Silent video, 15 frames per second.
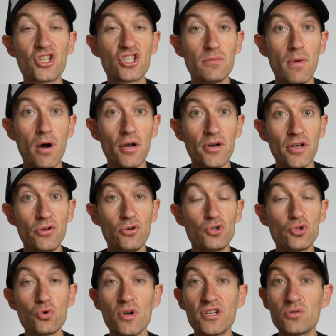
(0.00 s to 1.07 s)
Shimano
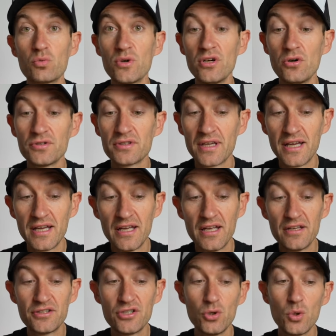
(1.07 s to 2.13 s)
Dura-Ace wheels
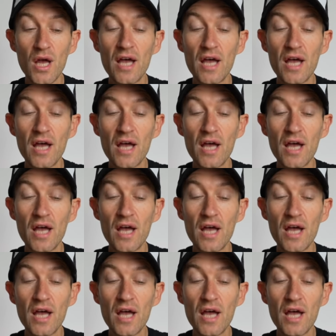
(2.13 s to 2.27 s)
to